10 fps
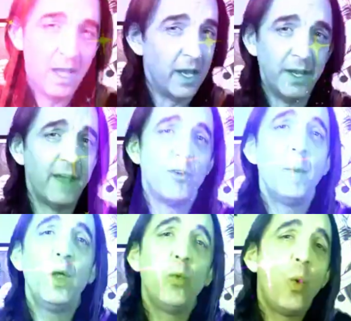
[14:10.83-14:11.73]
I never
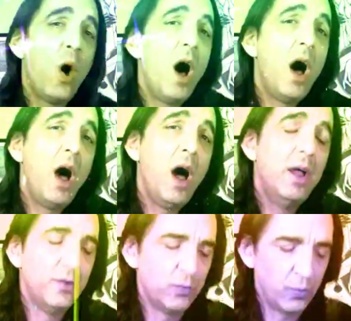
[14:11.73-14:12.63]
meant
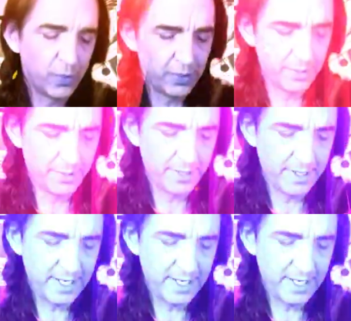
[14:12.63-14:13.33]
one word,